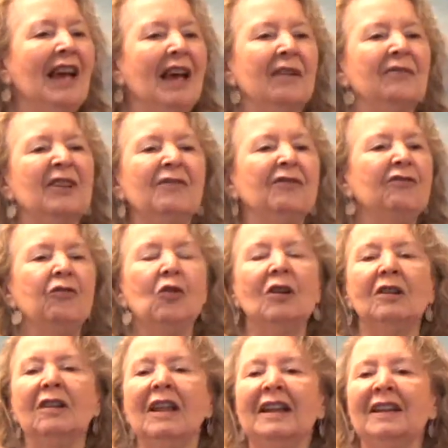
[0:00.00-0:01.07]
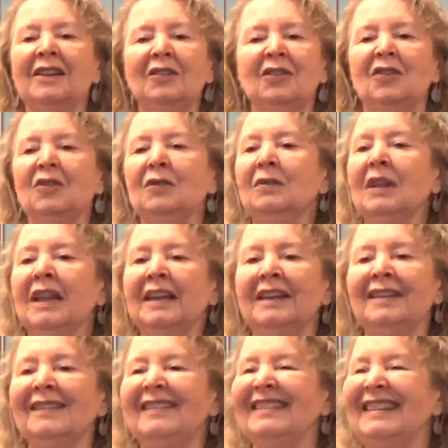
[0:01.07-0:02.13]
every four-legged,
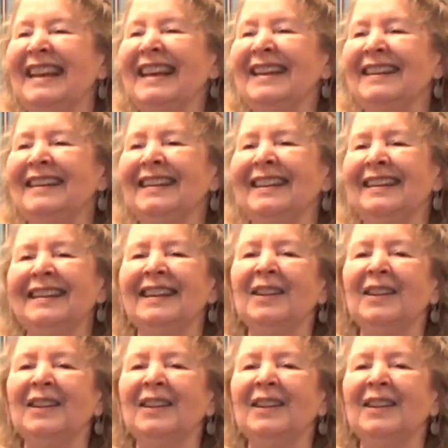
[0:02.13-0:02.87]
two-legged standing,